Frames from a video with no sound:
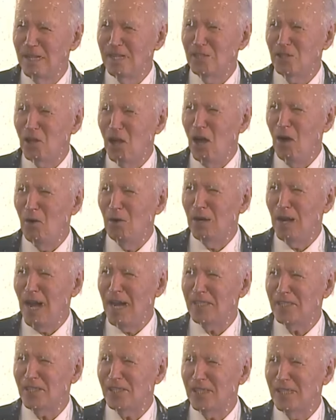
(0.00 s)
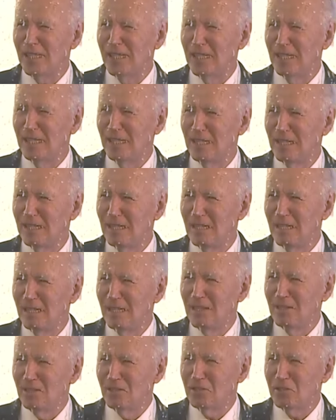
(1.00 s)
He saw what I see,
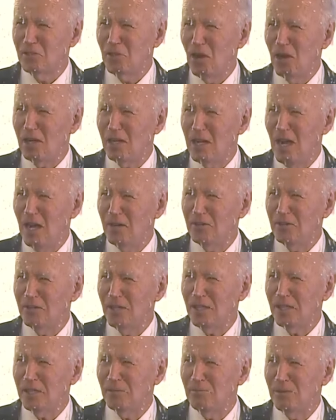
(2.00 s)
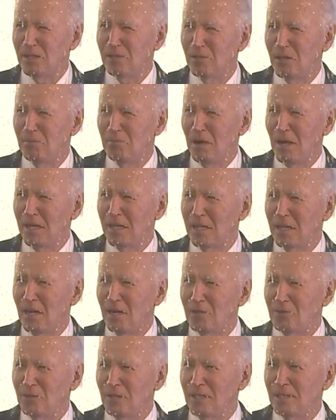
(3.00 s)
a stark contradiction between my
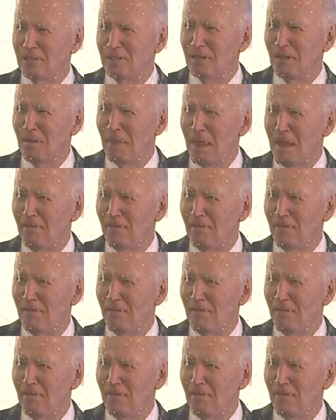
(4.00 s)
country's